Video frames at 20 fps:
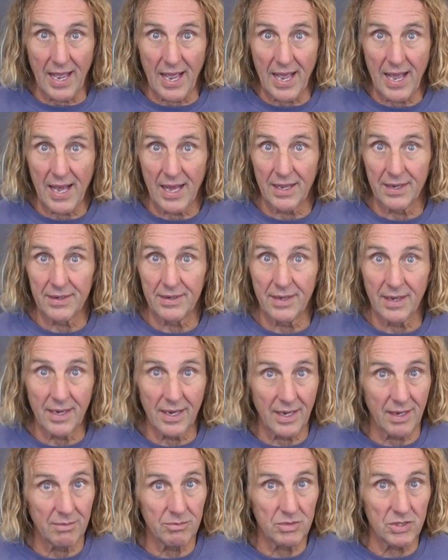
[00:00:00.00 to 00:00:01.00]
And
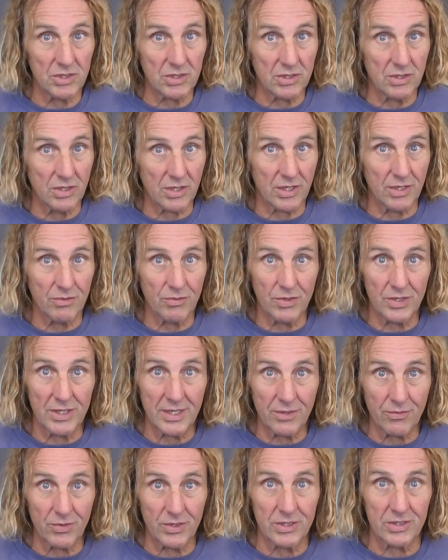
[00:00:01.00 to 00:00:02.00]
uh, I'm just looking for
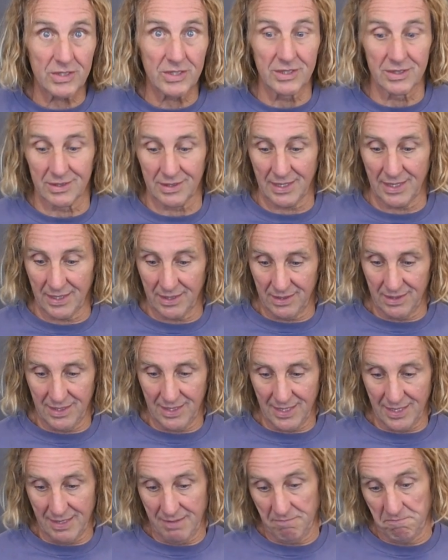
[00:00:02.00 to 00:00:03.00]
differences and
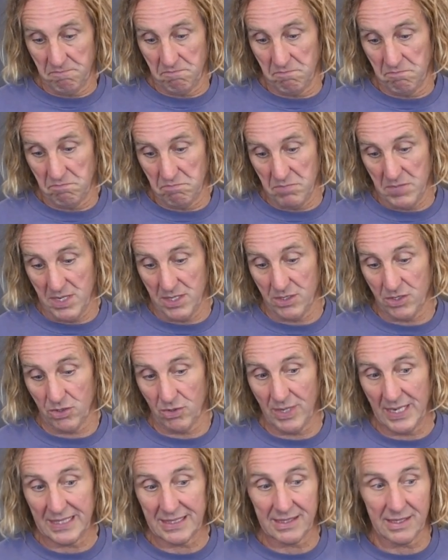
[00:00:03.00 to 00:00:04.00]
um,
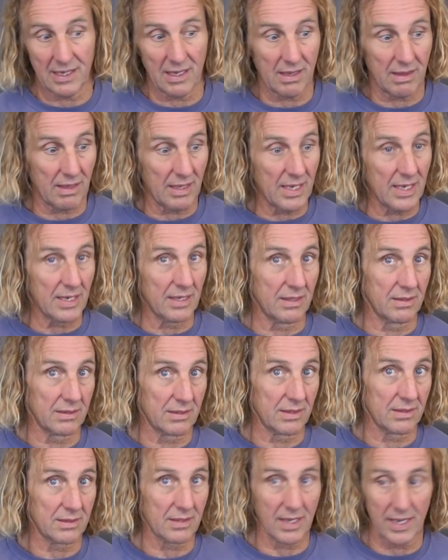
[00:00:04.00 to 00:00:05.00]
interesting
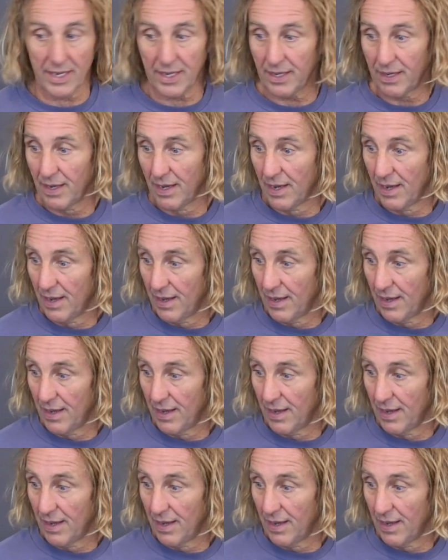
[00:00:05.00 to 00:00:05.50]
things as I